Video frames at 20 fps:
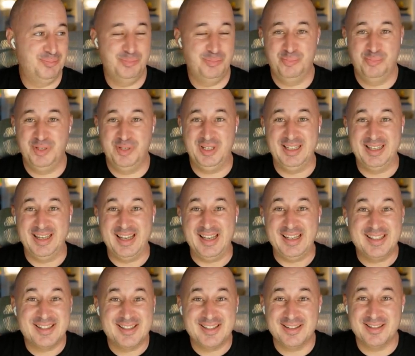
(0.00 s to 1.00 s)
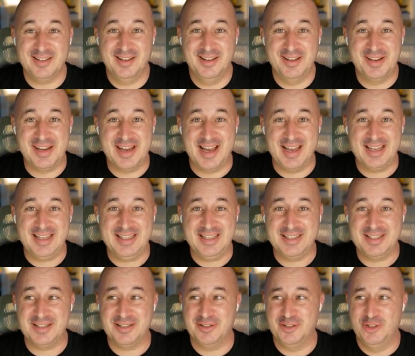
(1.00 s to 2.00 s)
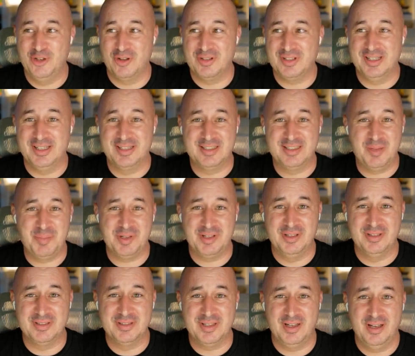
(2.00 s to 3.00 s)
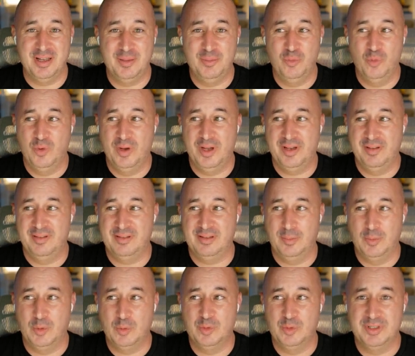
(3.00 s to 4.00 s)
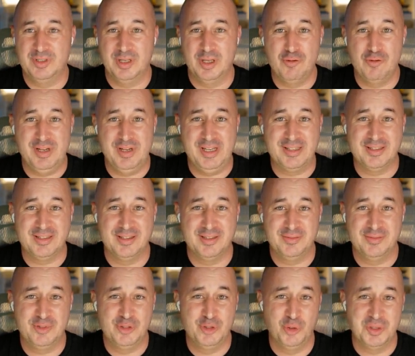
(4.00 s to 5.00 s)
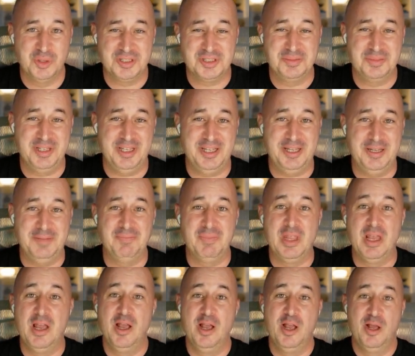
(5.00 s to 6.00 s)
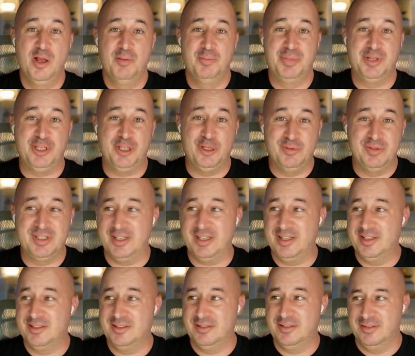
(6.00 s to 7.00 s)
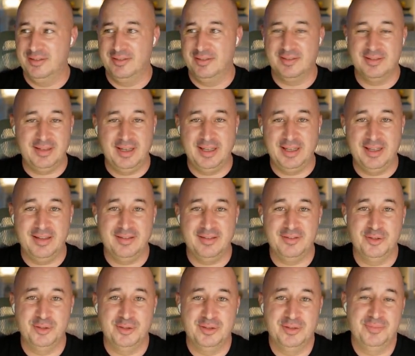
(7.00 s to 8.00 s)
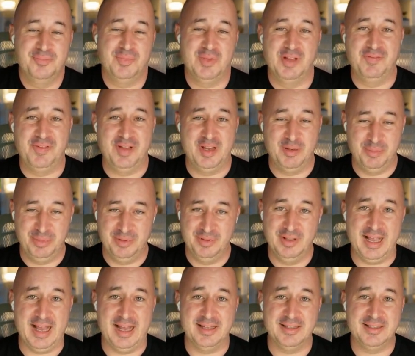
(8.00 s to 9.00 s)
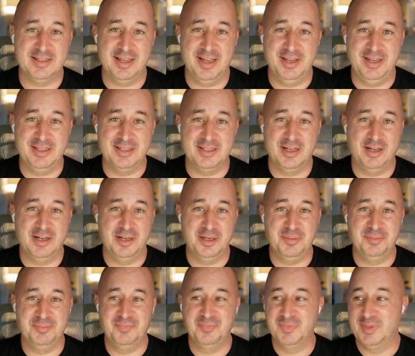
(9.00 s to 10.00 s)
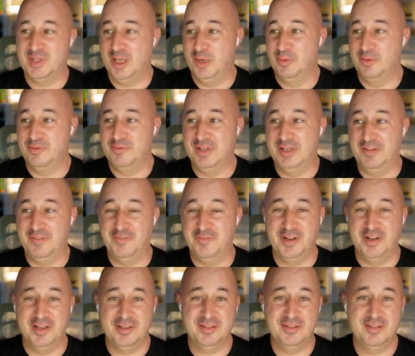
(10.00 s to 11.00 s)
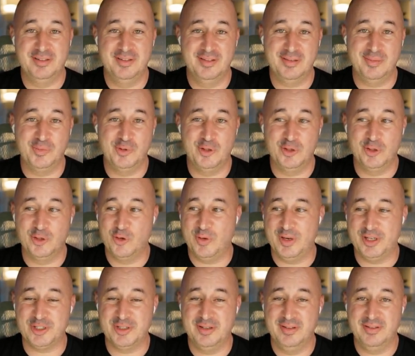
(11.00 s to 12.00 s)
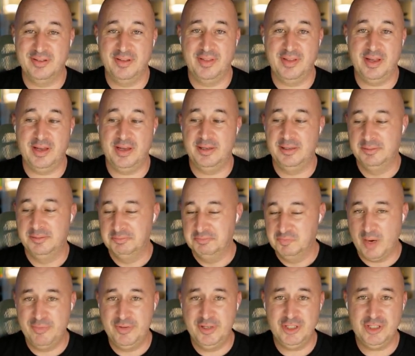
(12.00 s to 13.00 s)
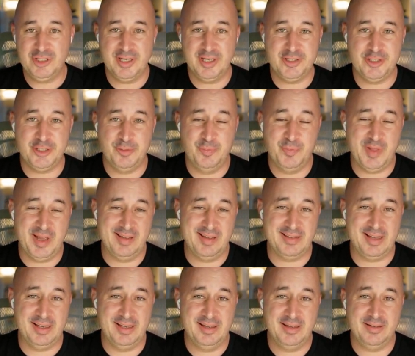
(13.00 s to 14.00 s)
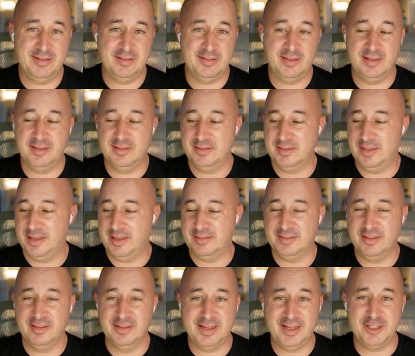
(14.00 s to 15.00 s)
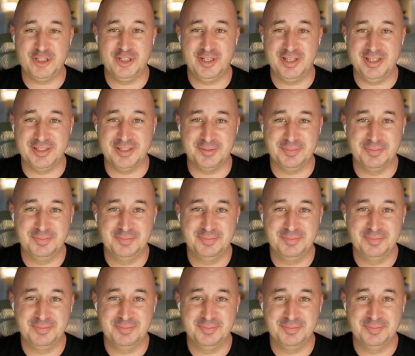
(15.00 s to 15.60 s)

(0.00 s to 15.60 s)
pretty late at night, not a typical time when someone would agree to talk to me, but you did because I guess you're available at any time. It was really fun. Some good questions in there. Appreciate you. Thanks, Alex. And I guess I'll catch you later.